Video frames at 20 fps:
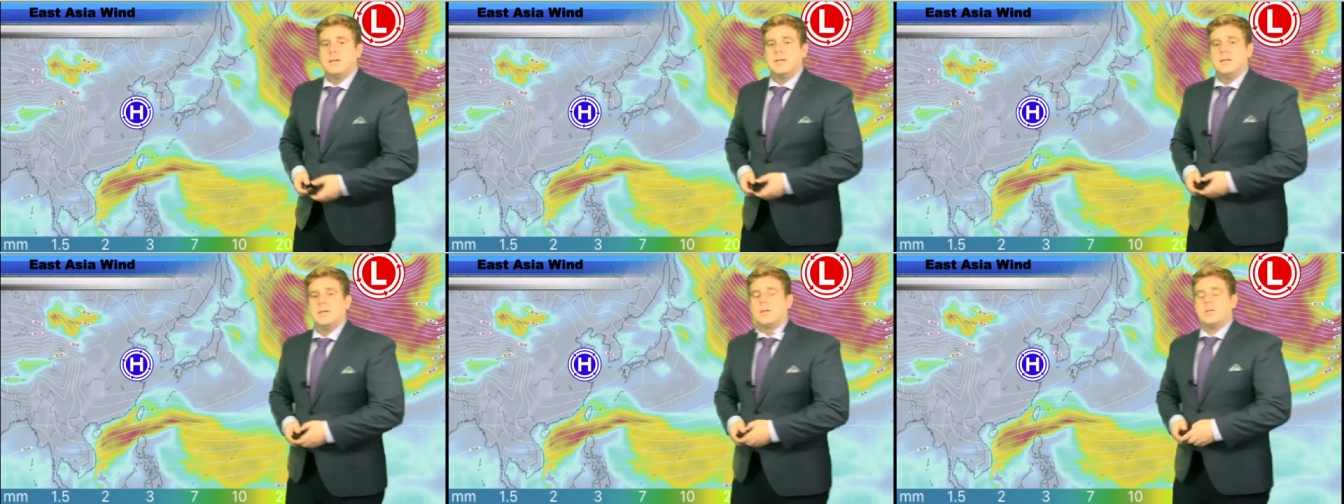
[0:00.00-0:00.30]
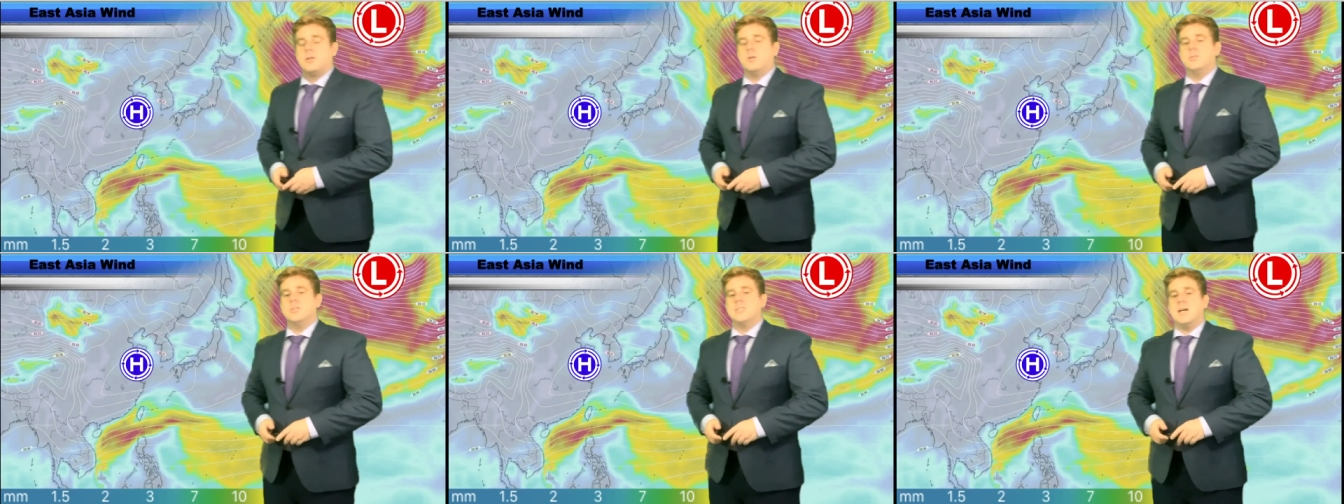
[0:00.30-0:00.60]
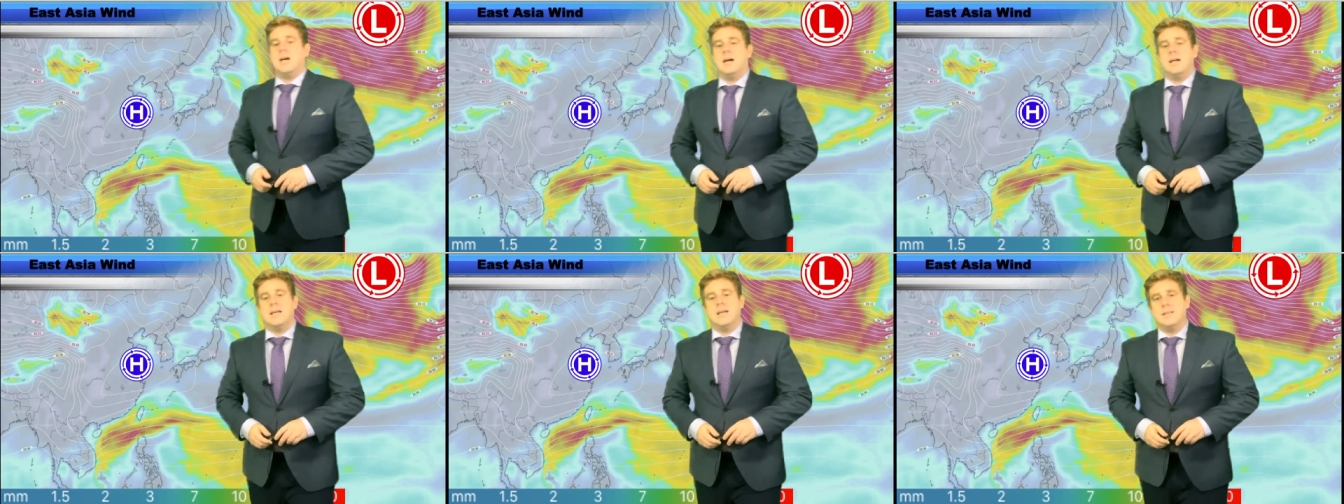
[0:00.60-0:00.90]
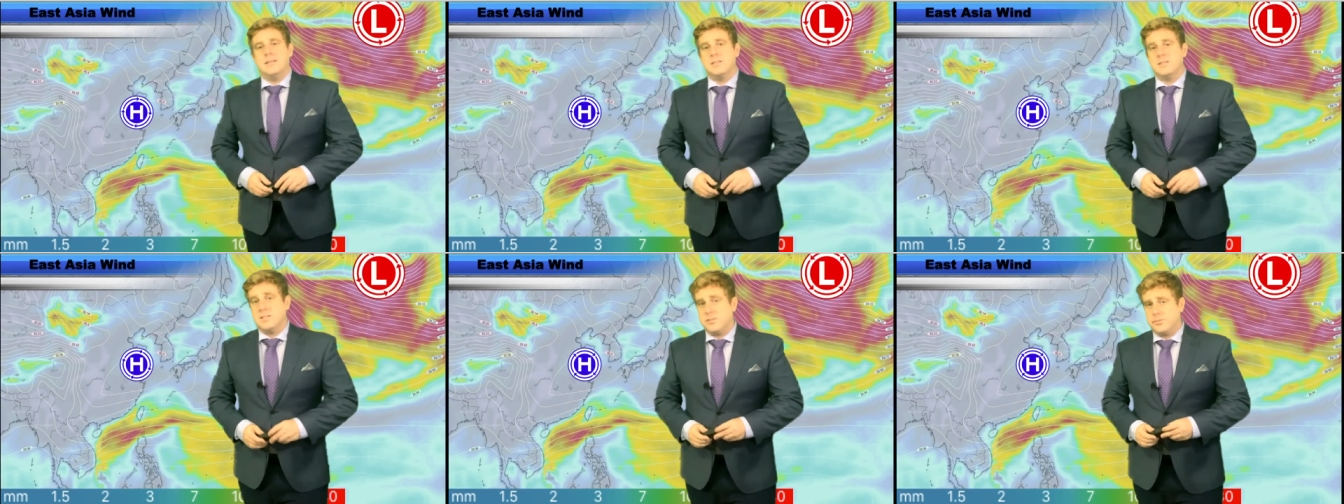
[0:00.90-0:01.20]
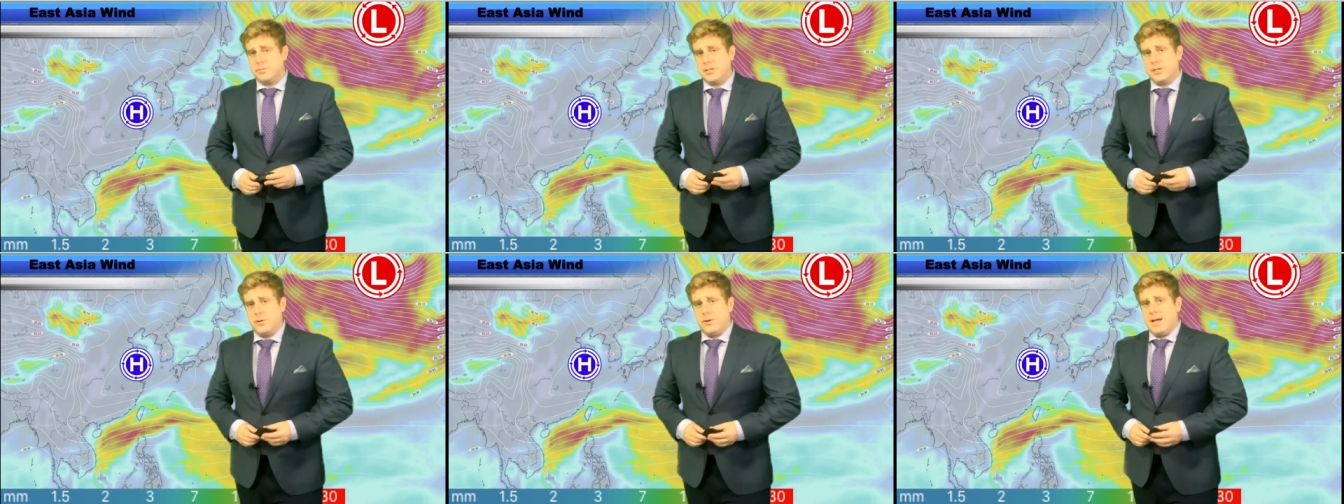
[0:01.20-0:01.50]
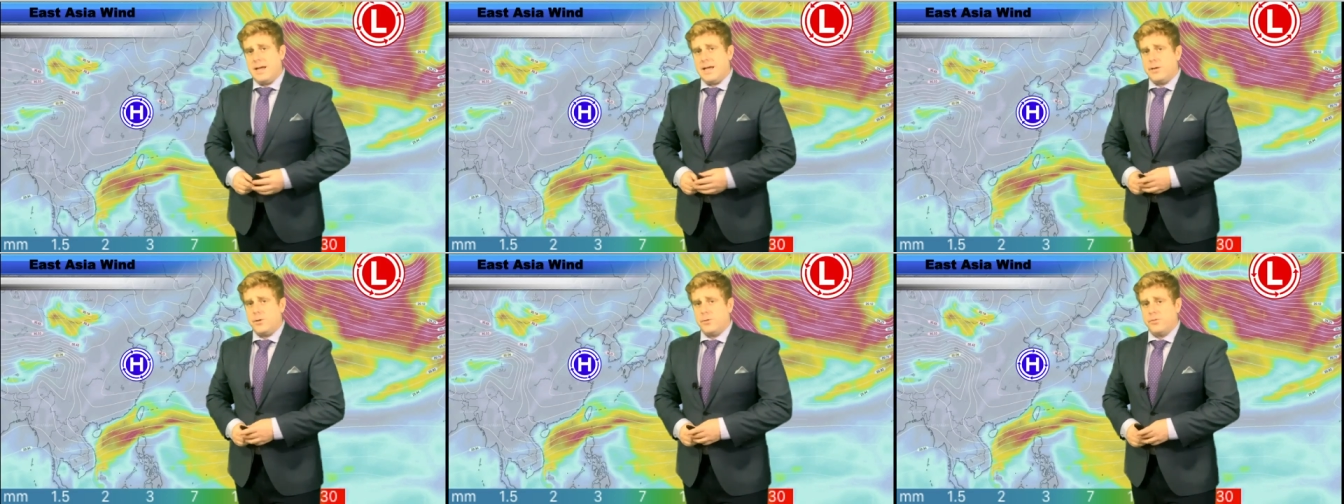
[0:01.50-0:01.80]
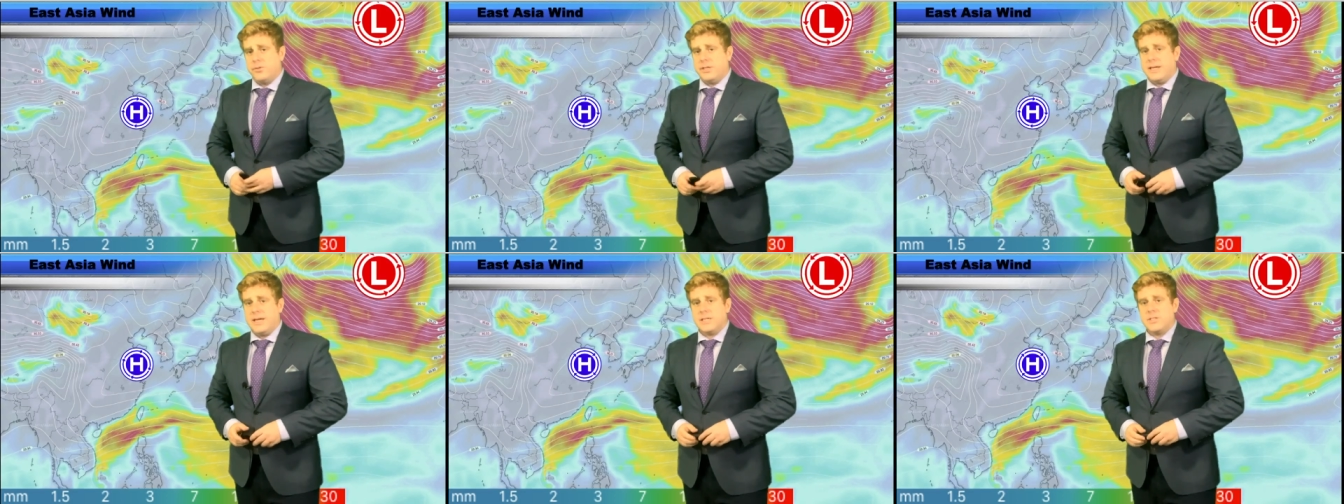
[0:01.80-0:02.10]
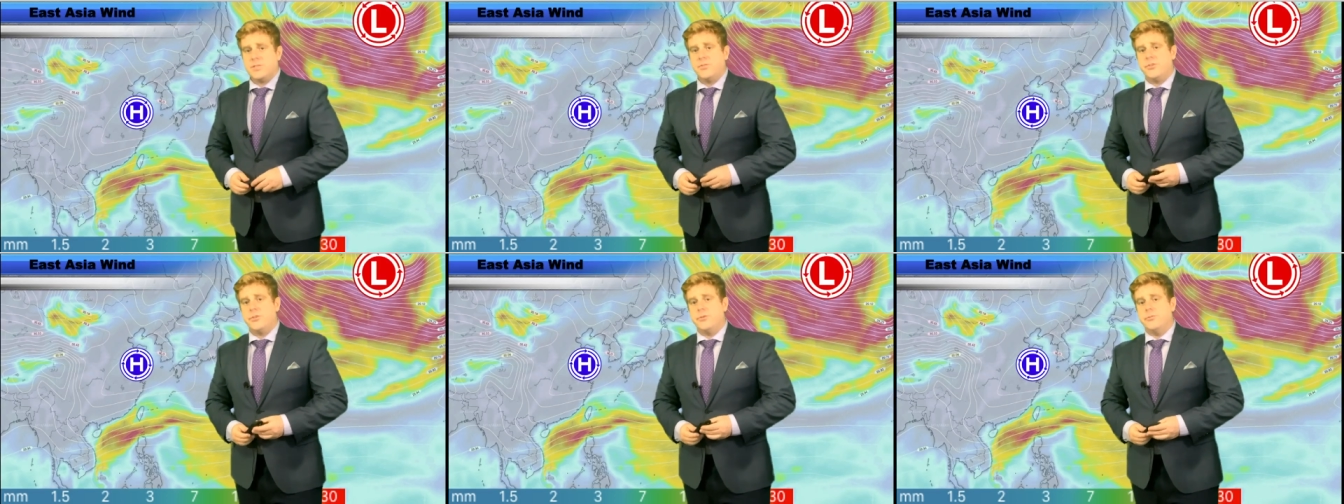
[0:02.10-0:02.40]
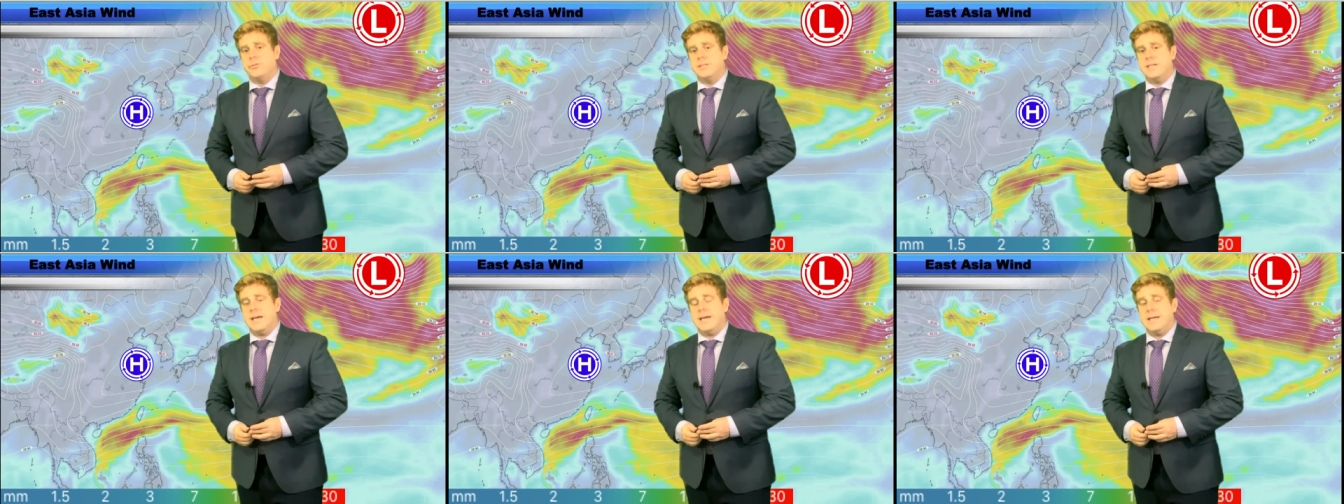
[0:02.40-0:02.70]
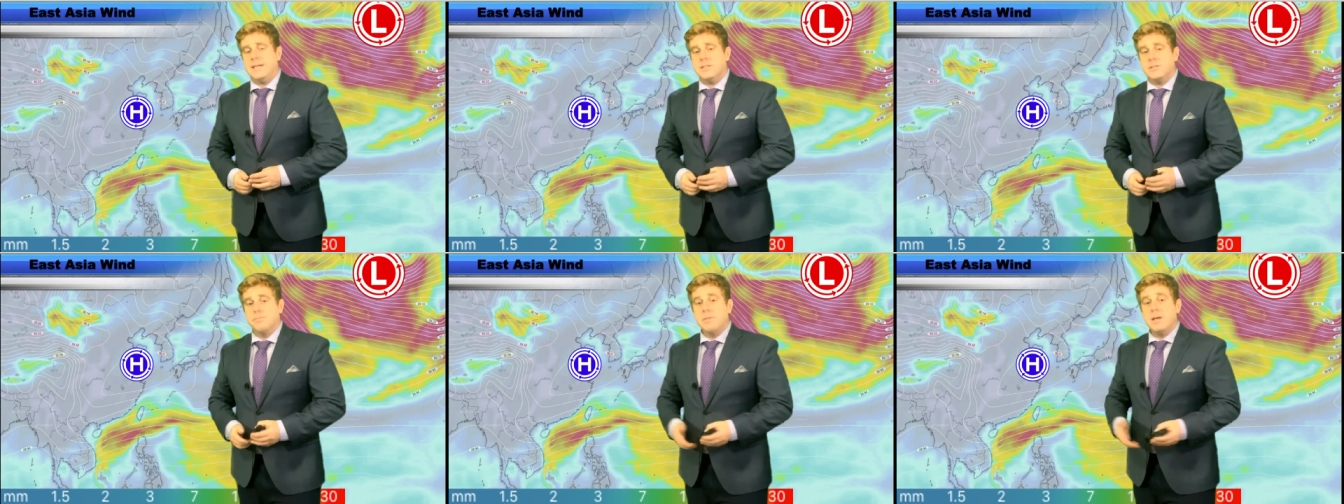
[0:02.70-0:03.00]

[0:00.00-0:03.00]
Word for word: close eye on this as we go ahead over the next few days.